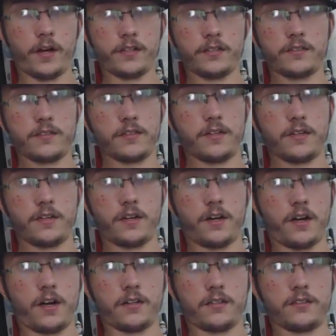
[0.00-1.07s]
But
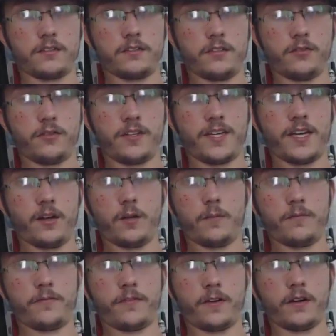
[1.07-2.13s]
uh, to
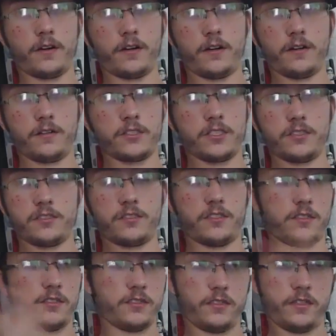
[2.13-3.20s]
kill him for just
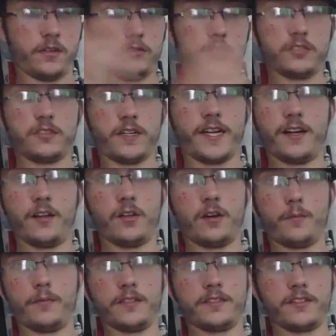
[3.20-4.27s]
to you know just to
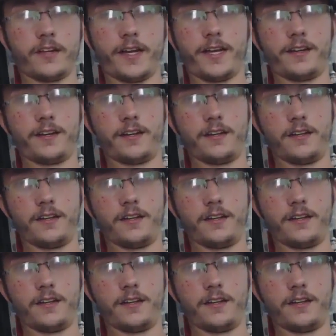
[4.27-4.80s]
kill him, it's like